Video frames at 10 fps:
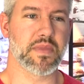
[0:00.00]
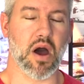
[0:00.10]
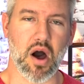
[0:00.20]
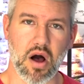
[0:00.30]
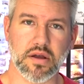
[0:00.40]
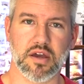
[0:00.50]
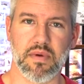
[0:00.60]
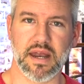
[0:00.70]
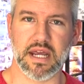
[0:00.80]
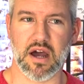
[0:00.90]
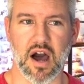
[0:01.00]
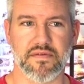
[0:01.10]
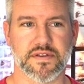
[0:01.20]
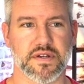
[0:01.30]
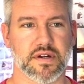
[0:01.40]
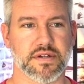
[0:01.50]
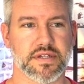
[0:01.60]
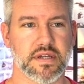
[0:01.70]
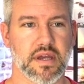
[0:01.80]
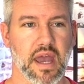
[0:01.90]
All commanding
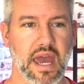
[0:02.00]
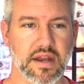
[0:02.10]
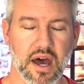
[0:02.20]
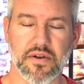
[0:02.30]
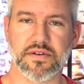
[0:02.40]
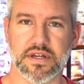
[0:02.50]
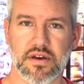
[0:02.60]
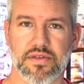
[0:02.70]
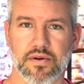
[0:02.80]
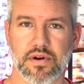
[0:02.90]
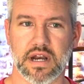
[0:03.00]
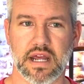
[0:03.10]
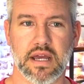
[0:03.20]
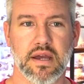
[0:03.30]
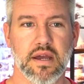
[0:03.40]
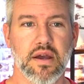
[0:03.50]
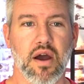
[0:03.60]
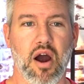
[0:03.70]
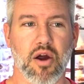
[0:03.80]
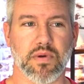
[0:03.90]
officers and others in authority
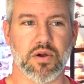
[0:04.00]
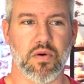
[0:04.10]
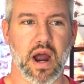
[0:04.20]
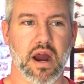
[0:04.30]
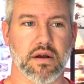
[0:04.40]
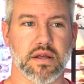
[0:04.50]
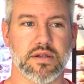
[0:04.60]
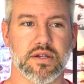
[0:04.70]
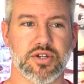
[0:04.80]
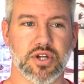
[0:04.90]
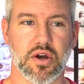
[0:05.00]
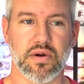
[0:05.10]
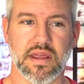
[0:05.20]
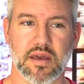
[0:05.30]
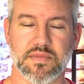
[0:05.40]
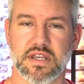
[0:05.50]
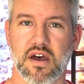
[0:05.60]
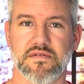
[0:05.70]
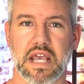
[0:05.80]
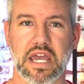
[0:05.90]
are required to show in
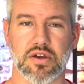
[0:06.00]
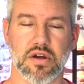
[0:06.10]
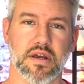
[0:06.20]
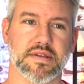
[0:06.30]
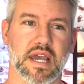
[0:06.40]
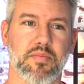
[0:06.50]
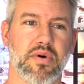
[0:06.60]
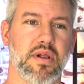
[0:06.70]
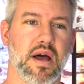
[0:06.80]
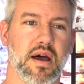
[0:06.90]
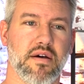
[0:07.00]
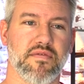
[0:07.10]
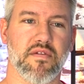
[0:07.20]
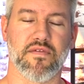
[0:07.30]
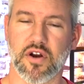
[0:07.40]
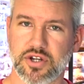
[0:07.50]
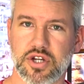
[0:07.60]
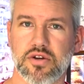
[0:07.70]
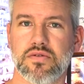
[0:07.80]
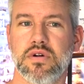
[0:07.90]
themselves a good example of
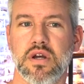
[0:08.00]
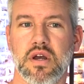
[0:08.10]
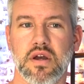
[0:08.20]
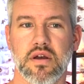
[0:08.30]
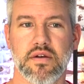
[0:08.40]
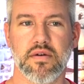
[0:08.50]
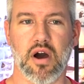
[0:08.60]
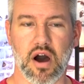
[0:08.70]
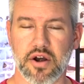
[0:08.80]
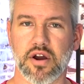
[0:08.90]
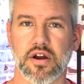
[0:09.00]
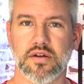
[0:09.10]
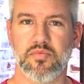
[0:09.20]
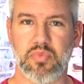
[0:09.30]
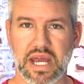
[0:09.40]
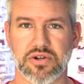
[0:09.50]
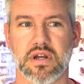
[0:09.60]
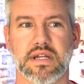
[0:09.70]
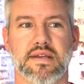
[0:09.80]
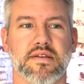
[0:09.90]
virtue, honor,
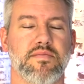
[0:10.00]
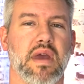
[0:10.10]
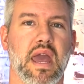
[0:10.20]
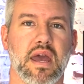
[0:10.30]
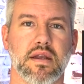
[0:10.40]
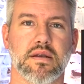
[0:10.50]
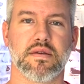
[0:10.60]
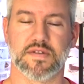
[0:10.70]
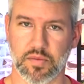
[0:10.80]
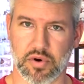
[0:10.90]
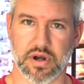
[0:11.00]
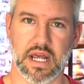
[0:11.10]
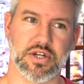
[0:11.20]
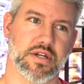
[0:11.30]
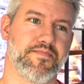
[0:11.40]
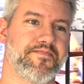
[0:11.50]
patriotism, and subordination.